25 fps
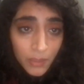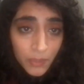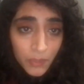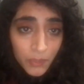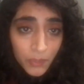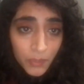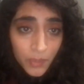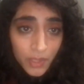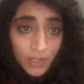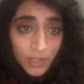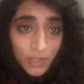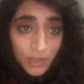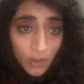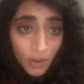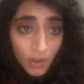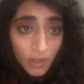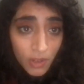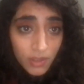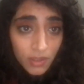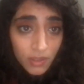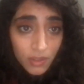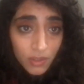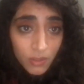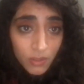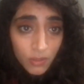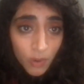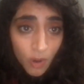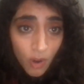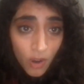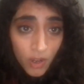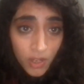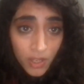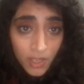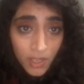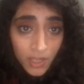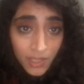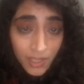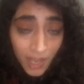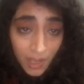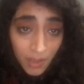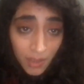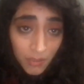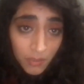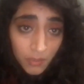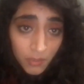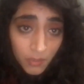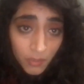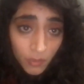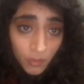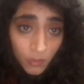It's called War and
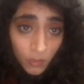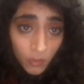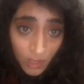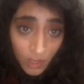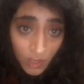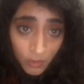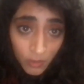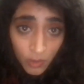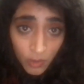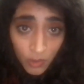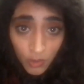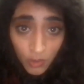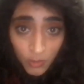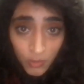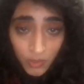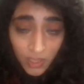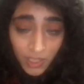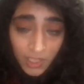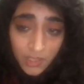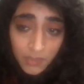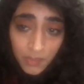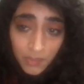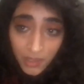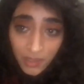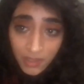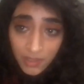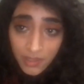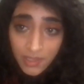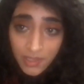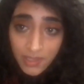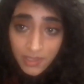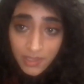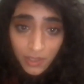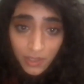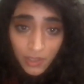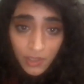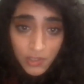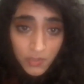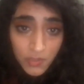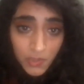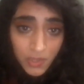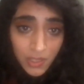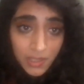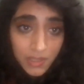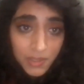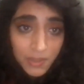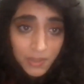Time, Wait for Nobody's Mothers in Kashmir.